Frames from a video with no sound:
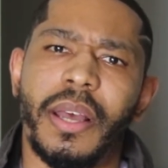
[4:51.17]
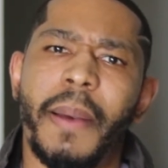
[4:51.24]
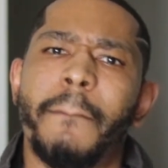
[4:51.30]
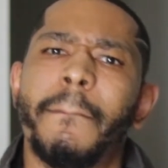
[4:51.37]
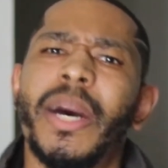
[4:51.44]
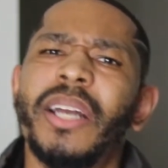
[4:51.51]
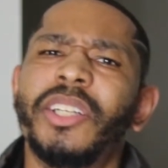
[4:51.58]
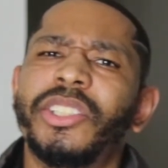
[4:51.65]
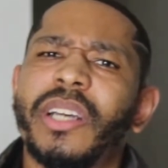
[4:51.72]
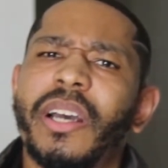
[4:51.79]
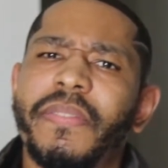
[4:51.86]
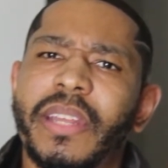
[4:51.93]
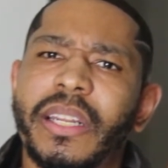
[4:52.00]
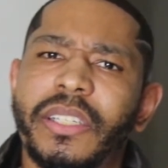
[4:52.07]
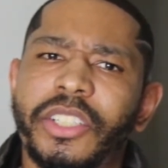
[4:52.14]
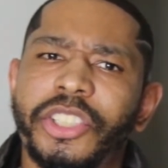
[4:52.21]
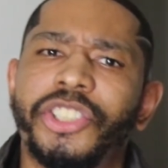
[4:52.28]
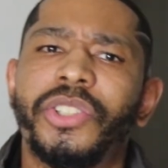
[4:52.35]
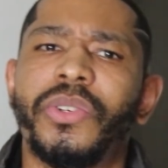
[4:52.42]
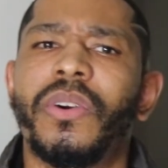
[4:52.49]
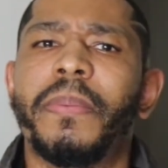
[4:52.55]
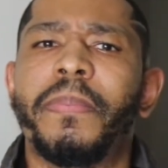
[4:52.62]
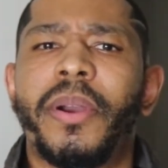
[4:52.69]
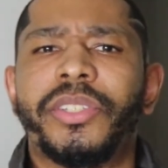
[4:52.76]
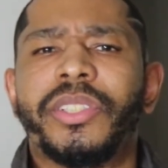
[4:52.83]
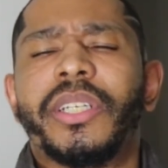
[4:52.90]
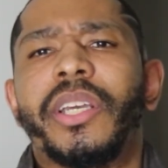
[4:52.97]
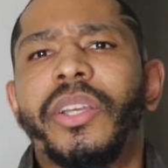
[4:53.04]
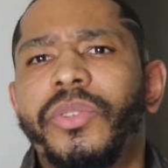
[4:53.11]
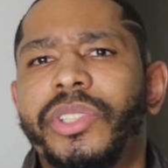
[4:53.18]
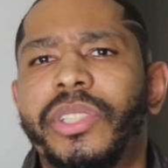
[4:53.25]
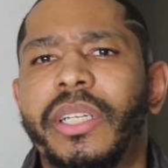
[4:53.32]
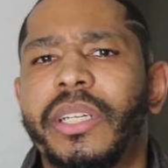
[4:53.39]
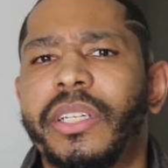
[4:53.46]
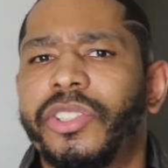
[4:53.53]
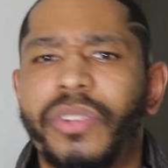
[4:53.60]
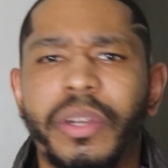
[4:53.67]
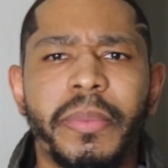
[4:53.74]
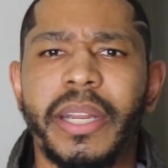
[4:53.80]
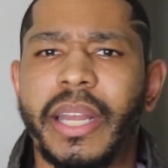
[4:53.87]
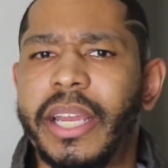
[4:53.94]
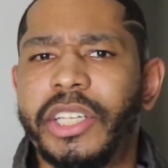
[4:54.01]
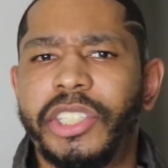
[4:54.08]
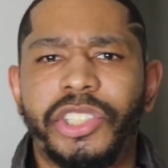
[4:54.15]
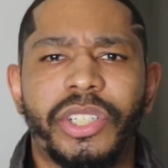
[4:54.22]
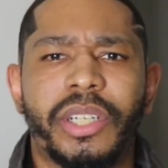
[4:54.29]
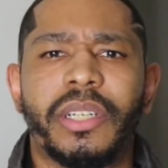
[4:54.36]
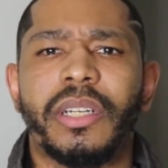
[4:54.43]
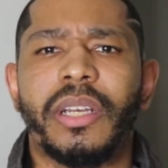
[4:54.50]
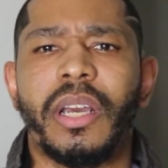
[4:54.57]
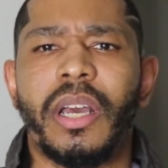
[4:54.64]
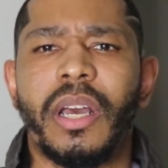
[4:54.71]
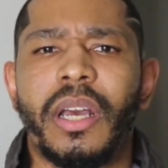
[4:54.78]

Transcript: Much of the de jure persecution, discrimination